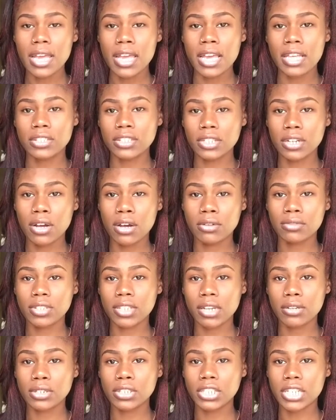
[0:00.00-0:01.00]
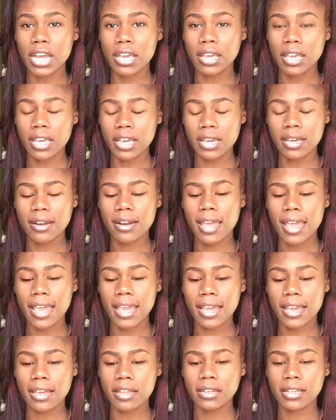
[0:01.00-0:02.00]
into the hotel to check in
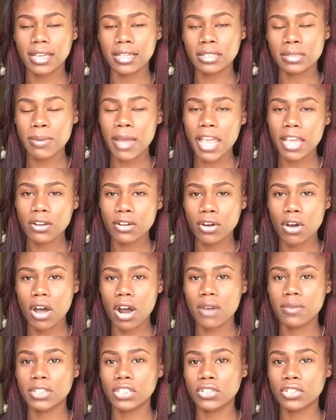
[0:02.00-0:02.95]
and gets back in the car.